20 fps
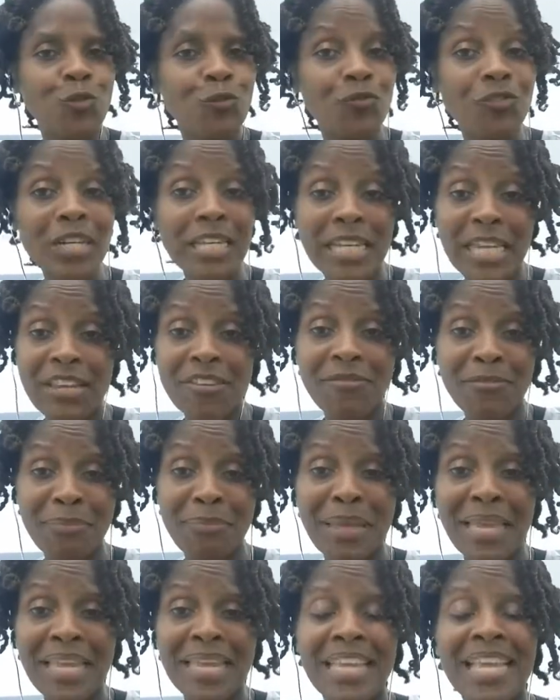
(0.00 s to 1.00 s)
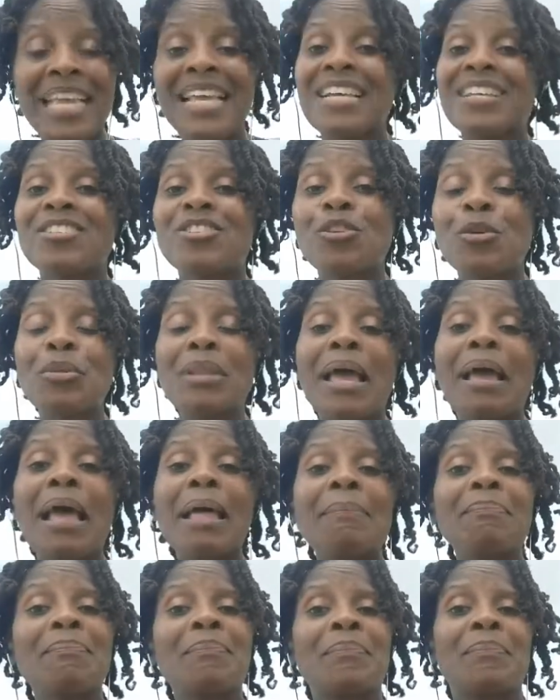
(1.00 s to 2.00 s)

to forgive me so that